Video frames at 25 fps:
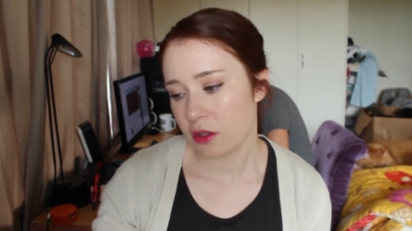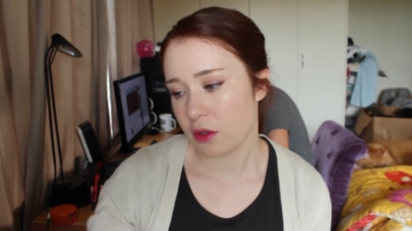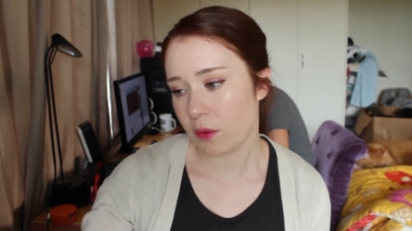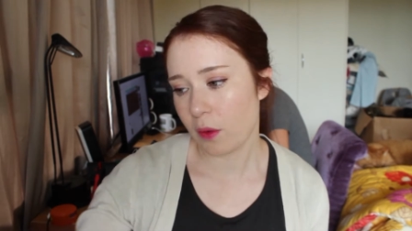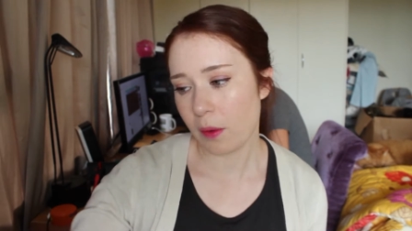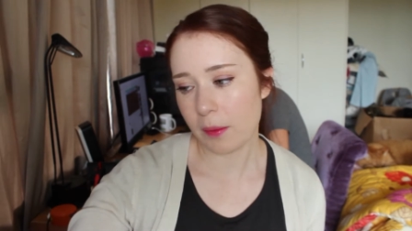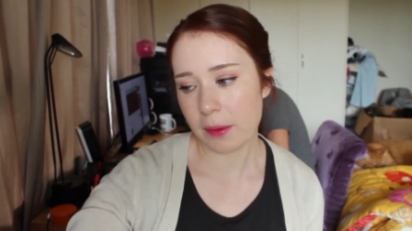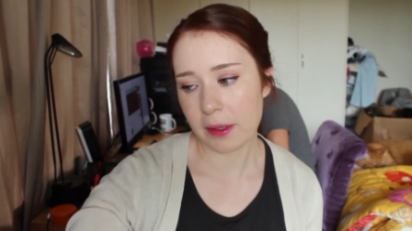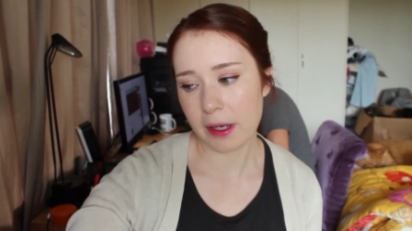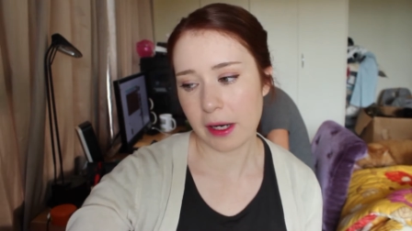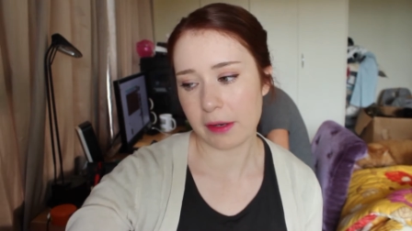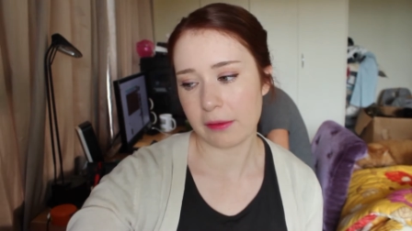So
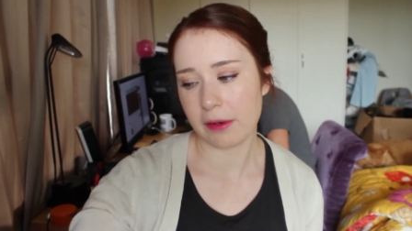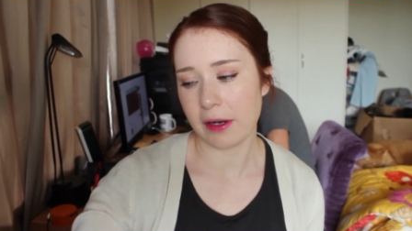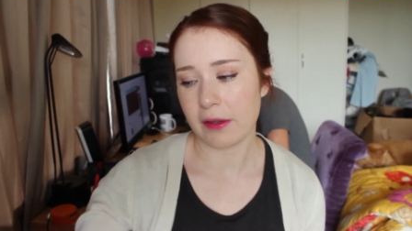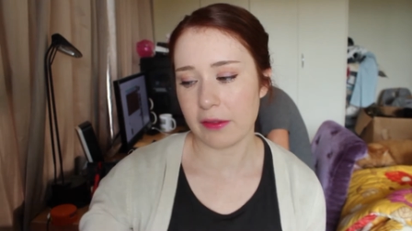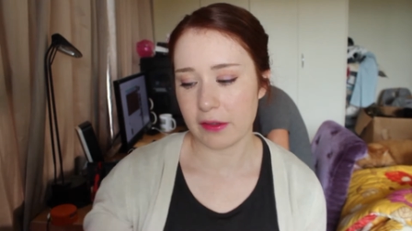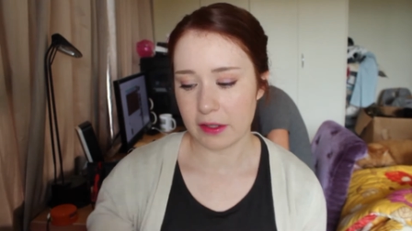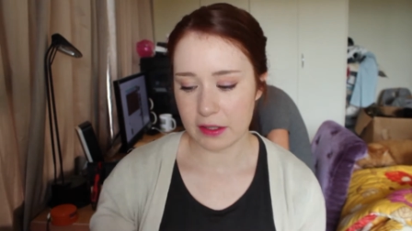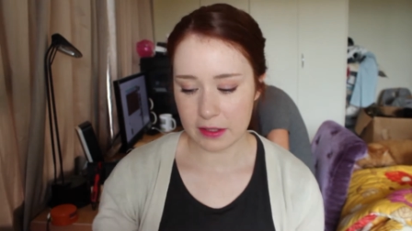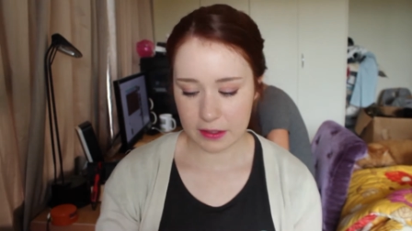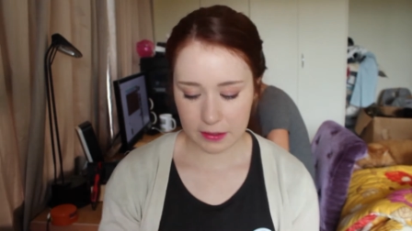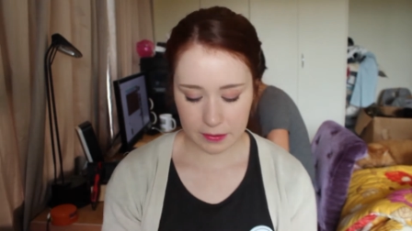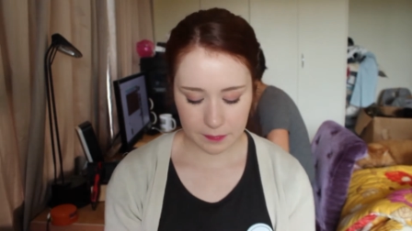what would I
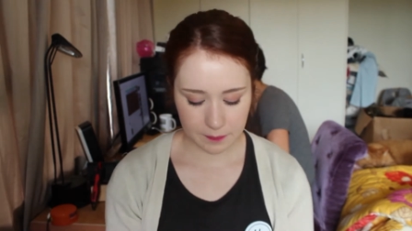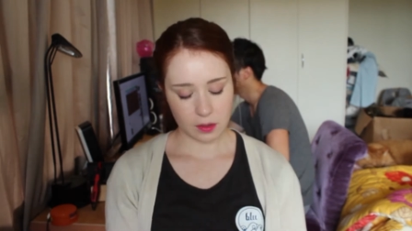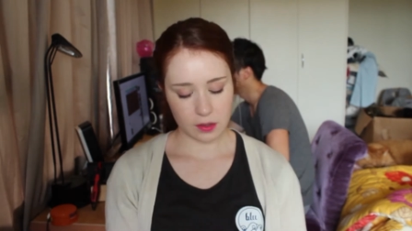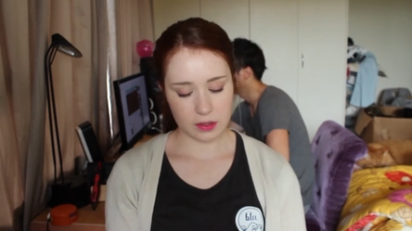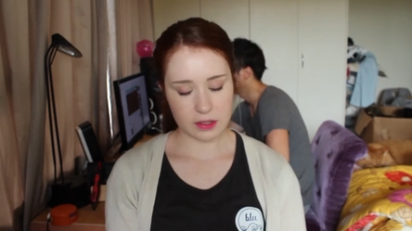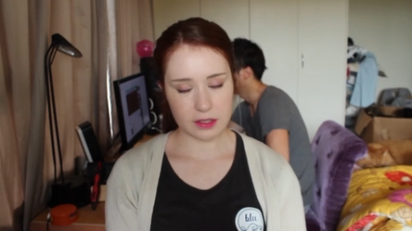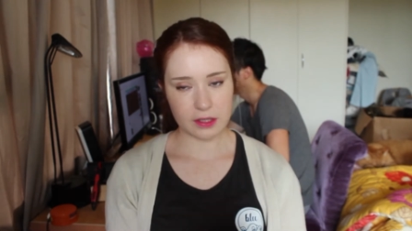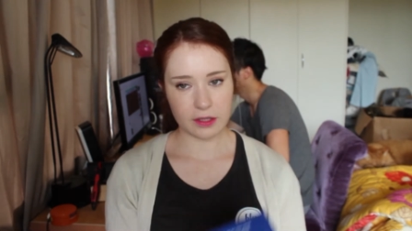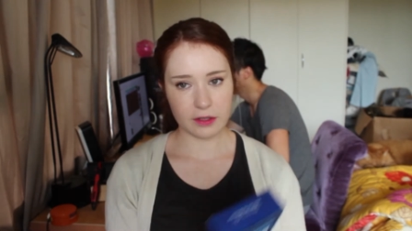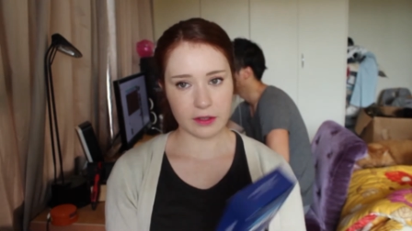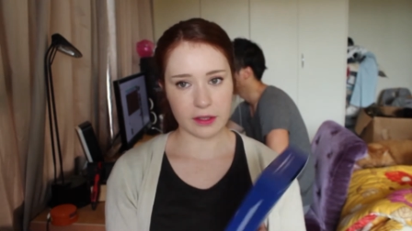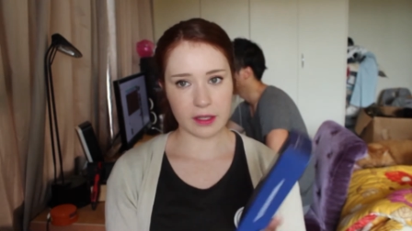rate this?
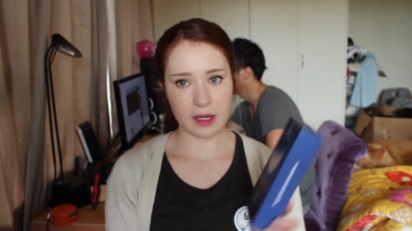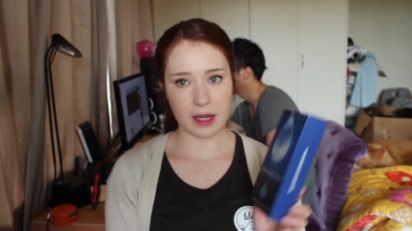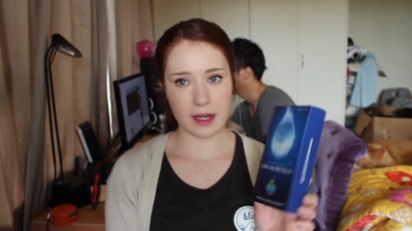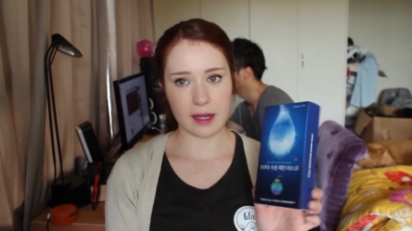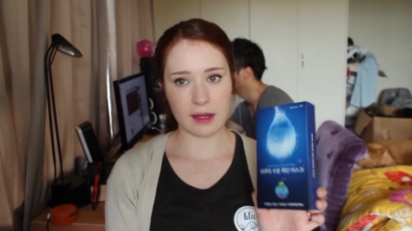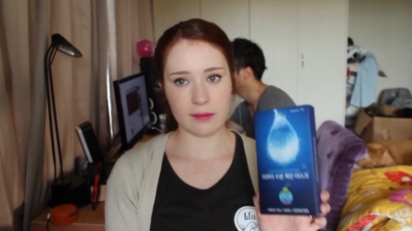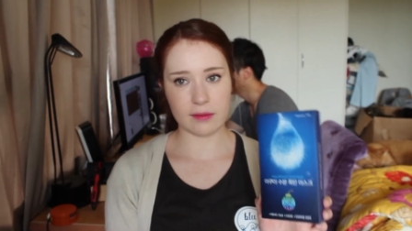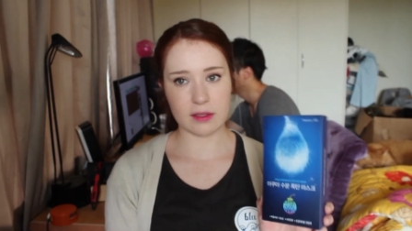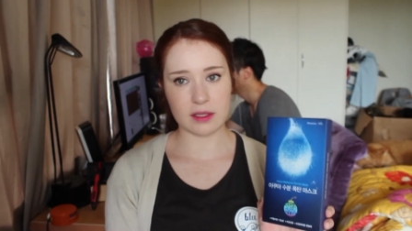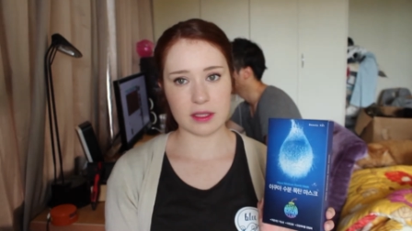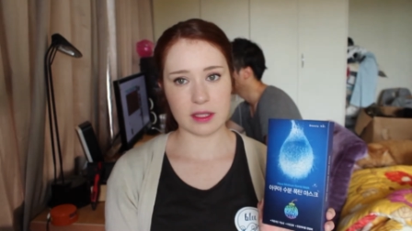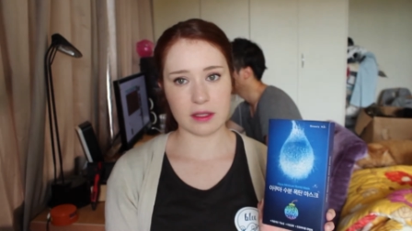Considering I
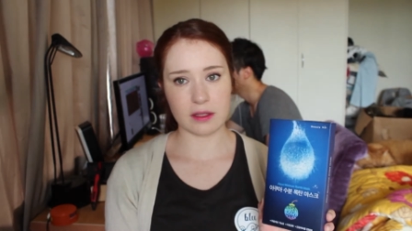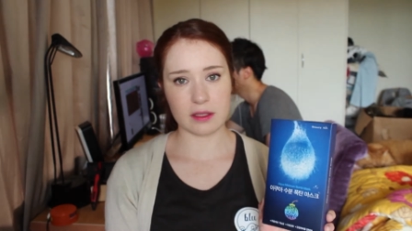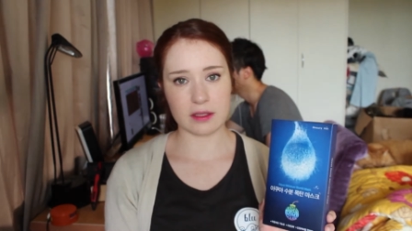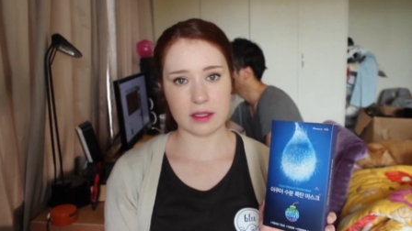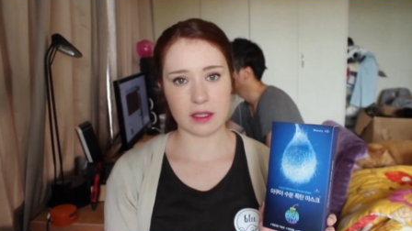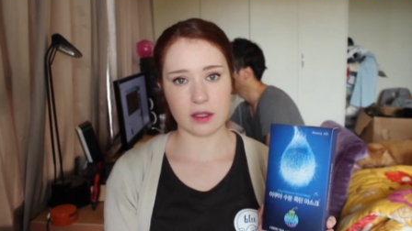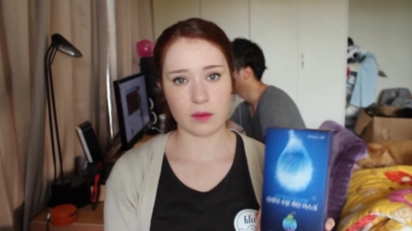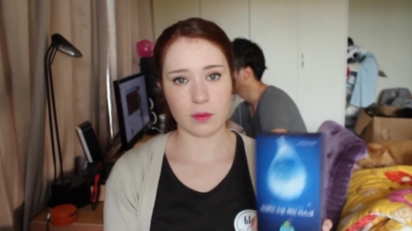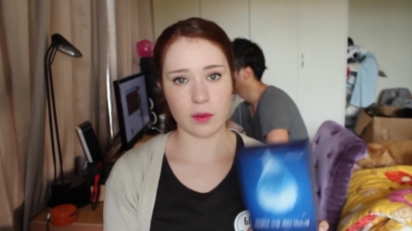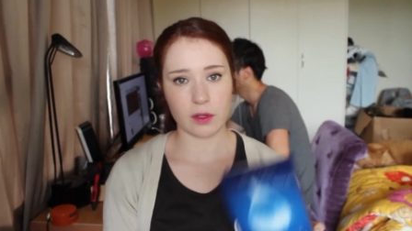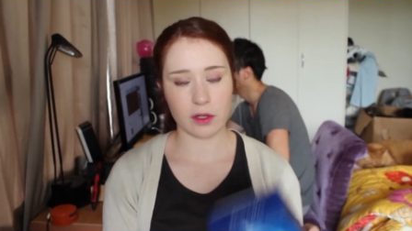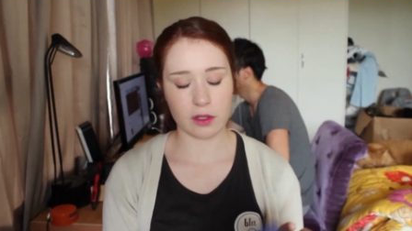haven't seen this
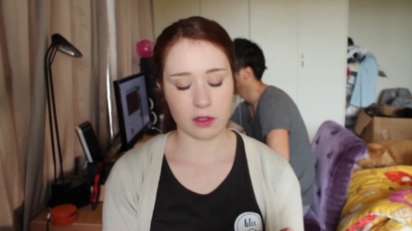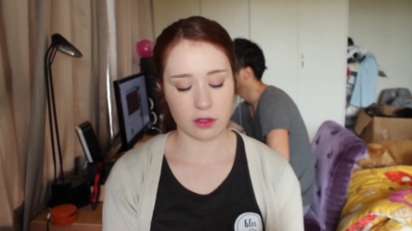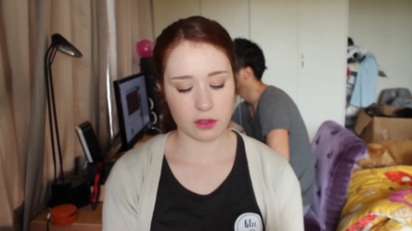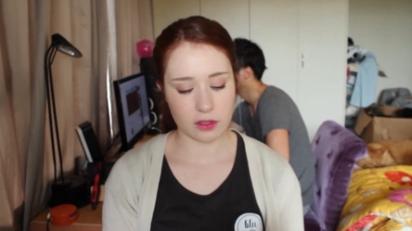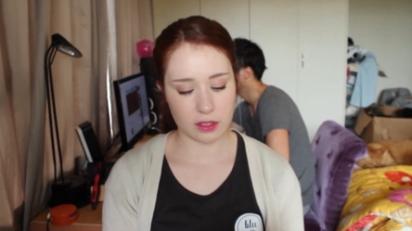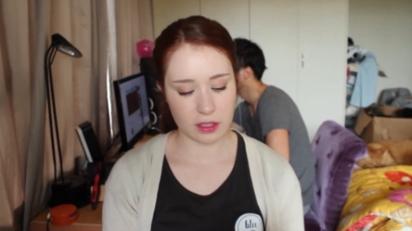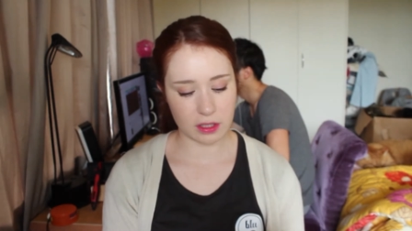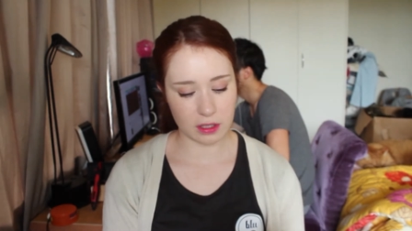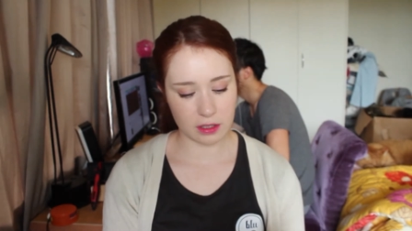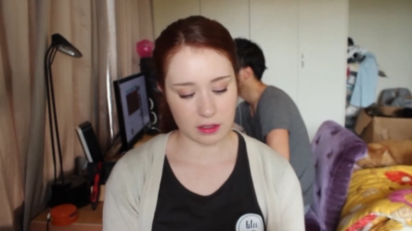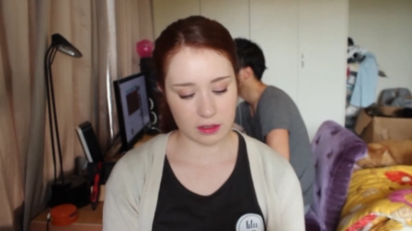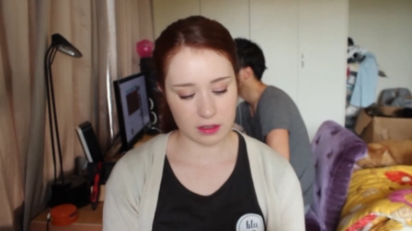anywhere in New
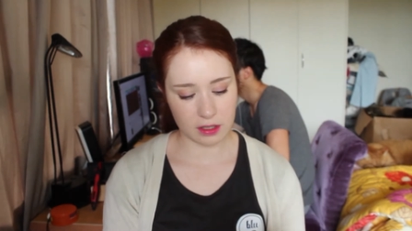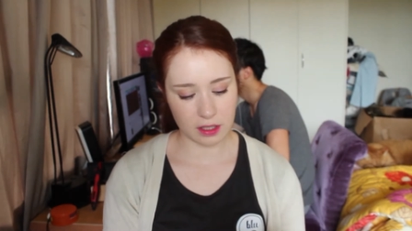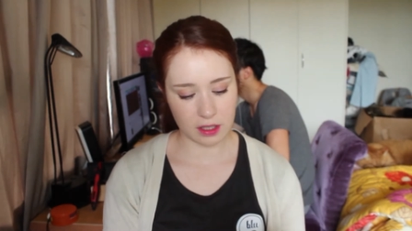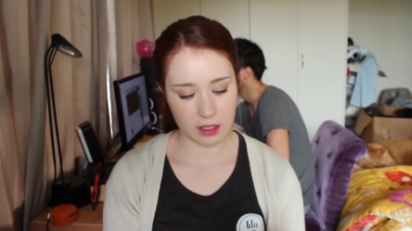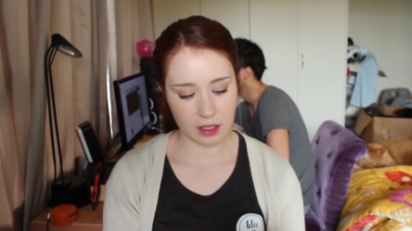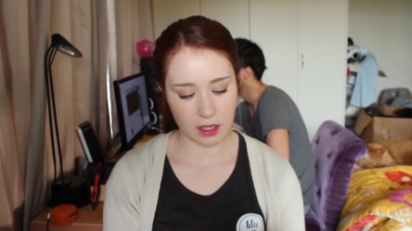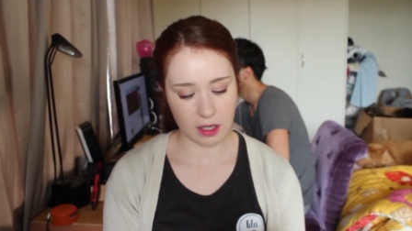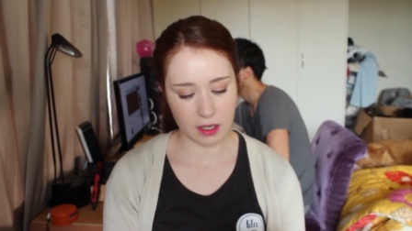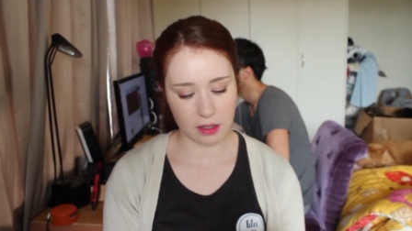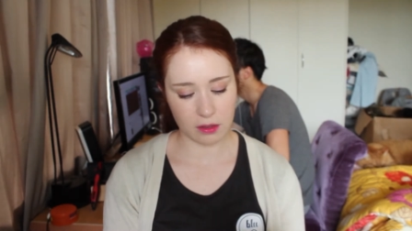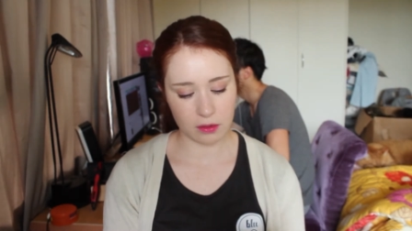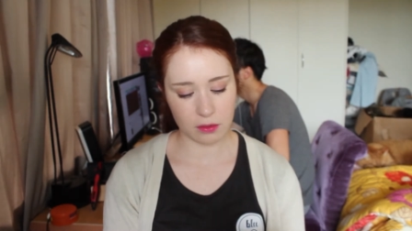Zealand
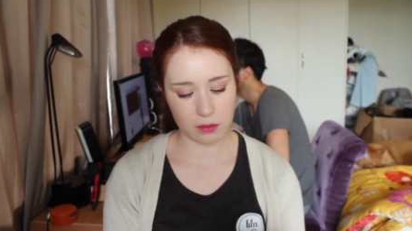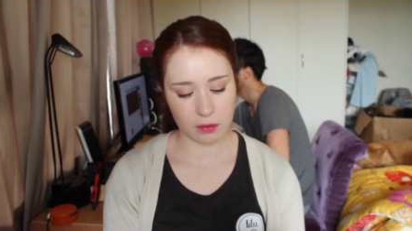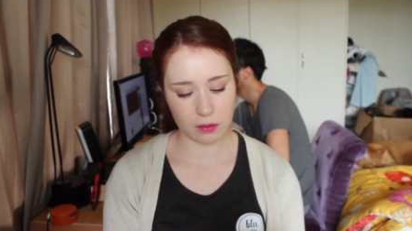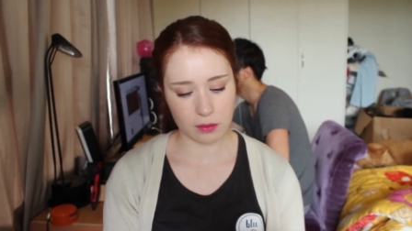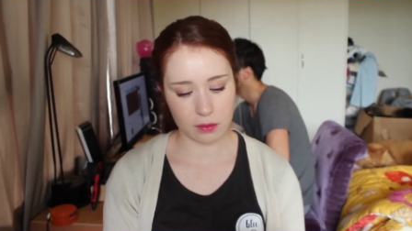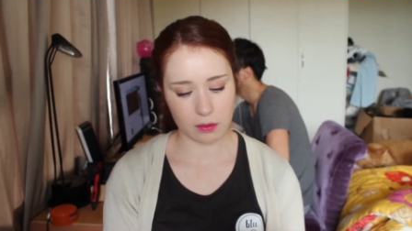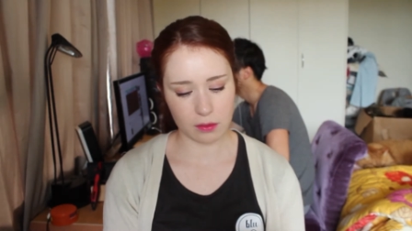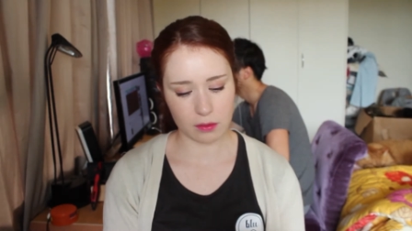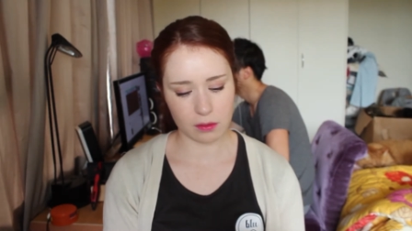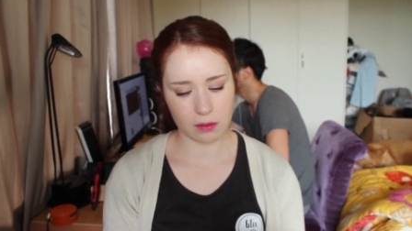and I don't